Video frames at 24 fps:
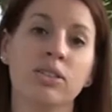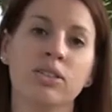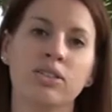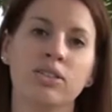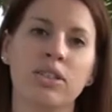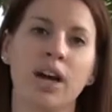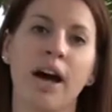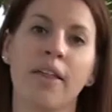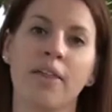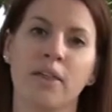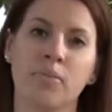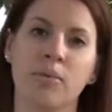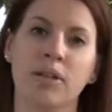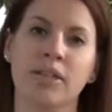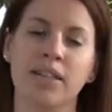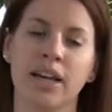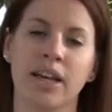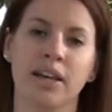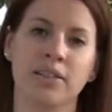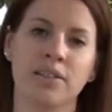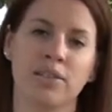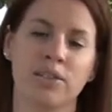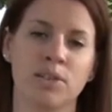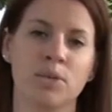taught them a
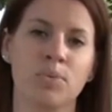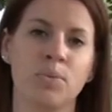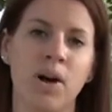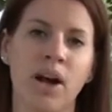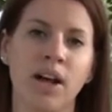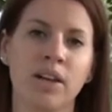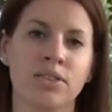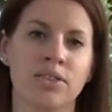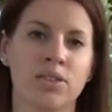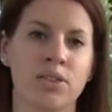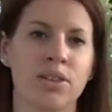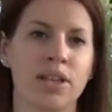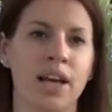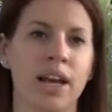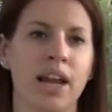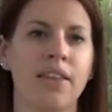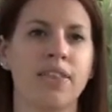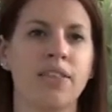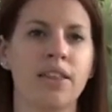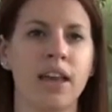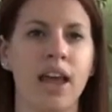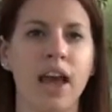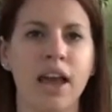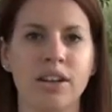dance as well, so that
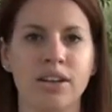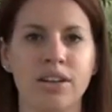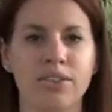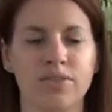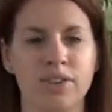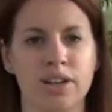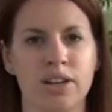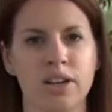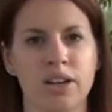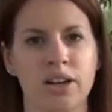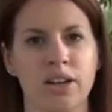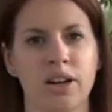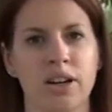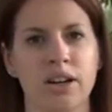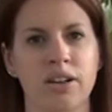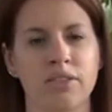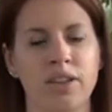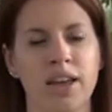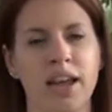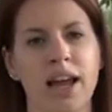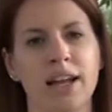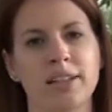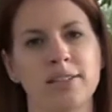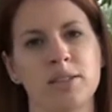at the end of the year
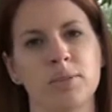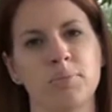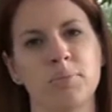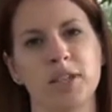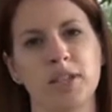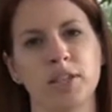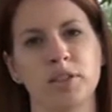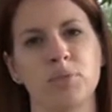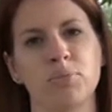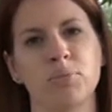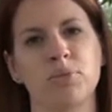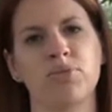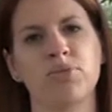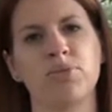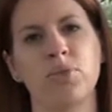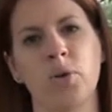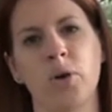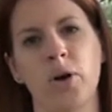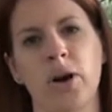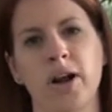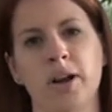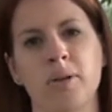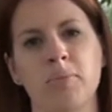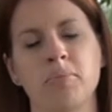they had something to
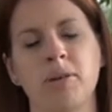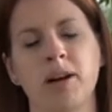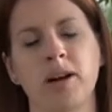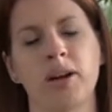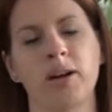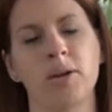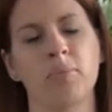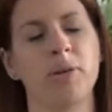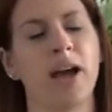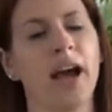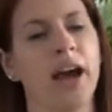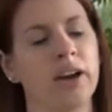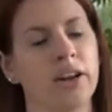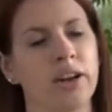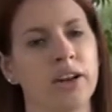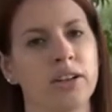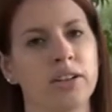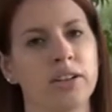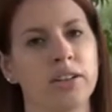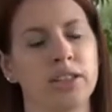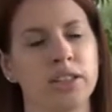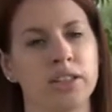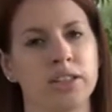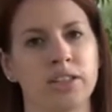perform at our
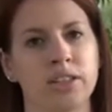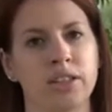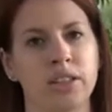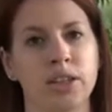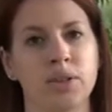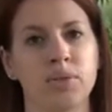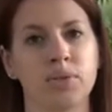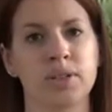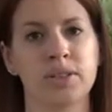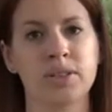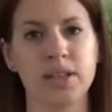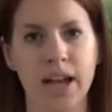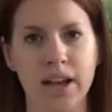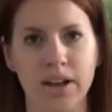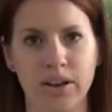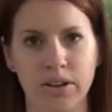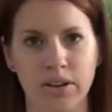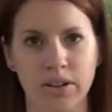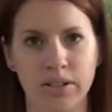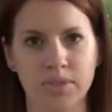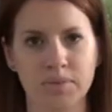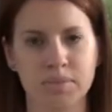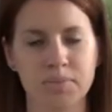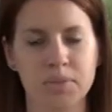yearly
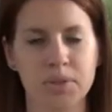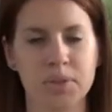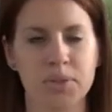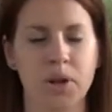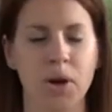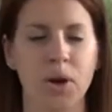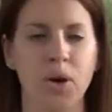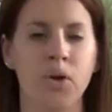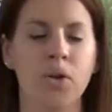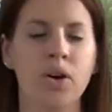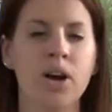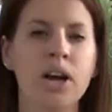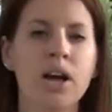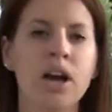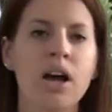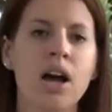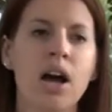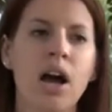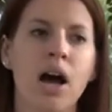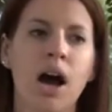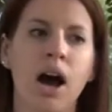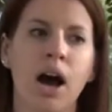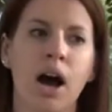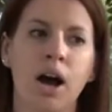recital. So
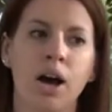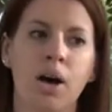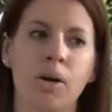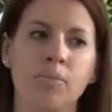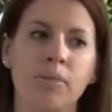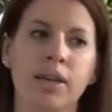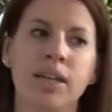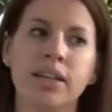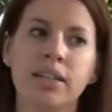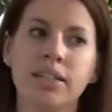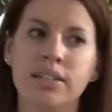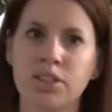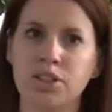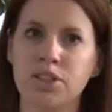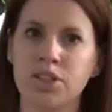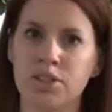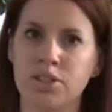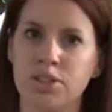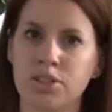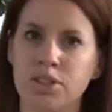in addition